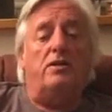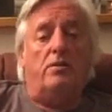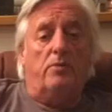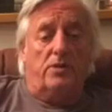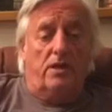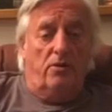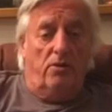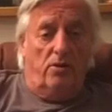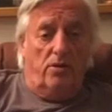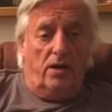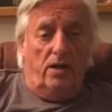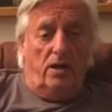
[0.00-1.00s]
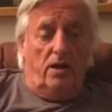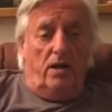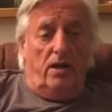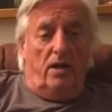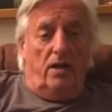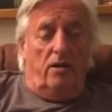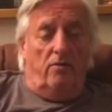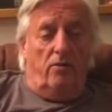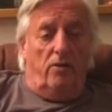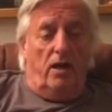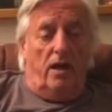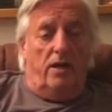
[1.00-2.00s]
She was no longer Her
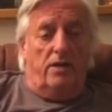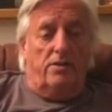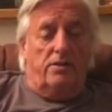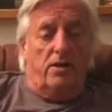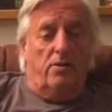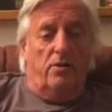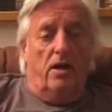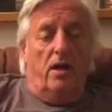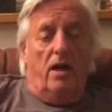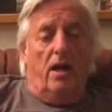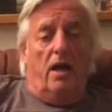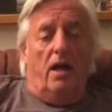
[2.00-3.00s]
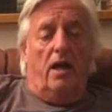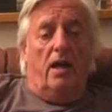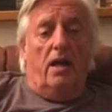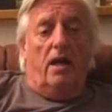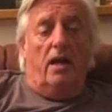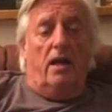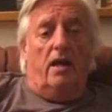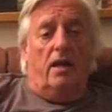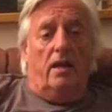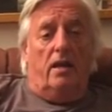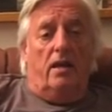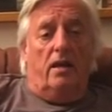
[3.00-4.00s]
Royal Highness. So
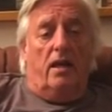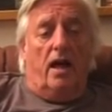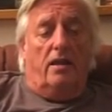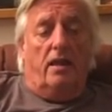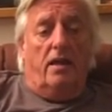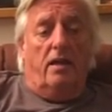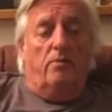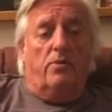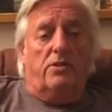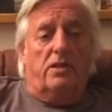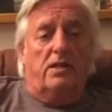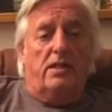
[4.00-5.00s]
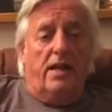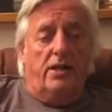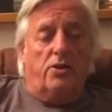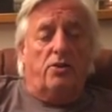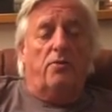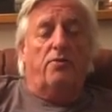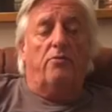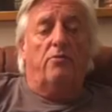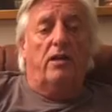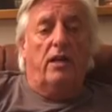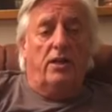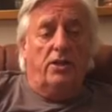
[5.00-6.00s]
it, it, I think it was the nature of the
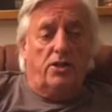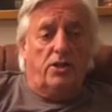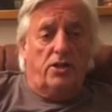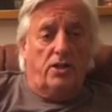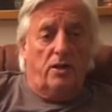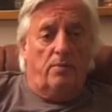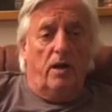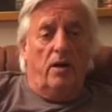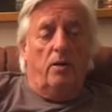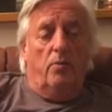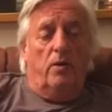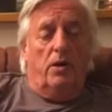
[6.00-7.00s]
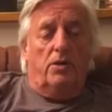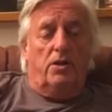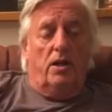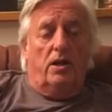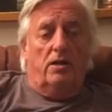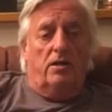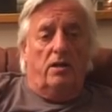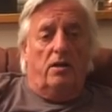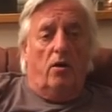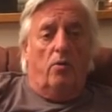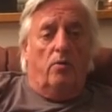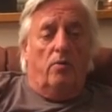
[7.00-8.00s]
relationship which did
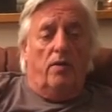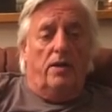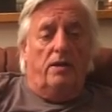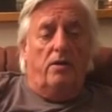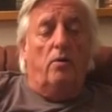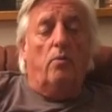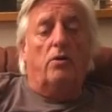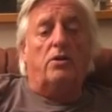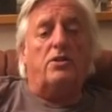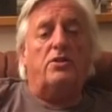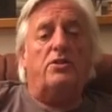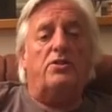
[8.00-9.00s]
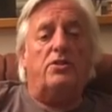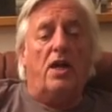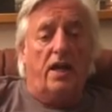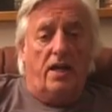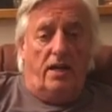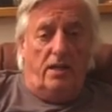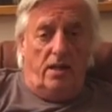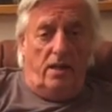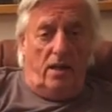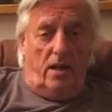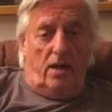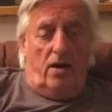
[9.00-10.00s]
not they did not want a
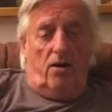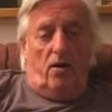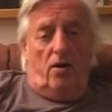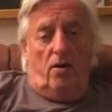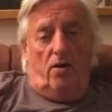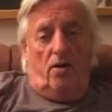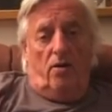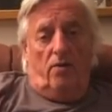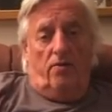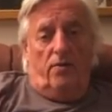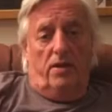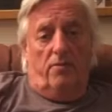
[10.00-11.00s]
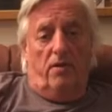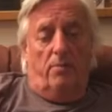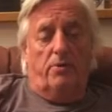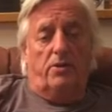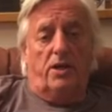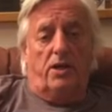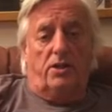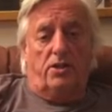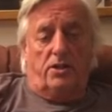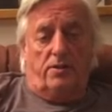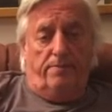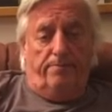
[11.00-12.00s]
stain on, on the
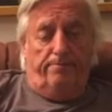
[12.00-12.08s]
reputation.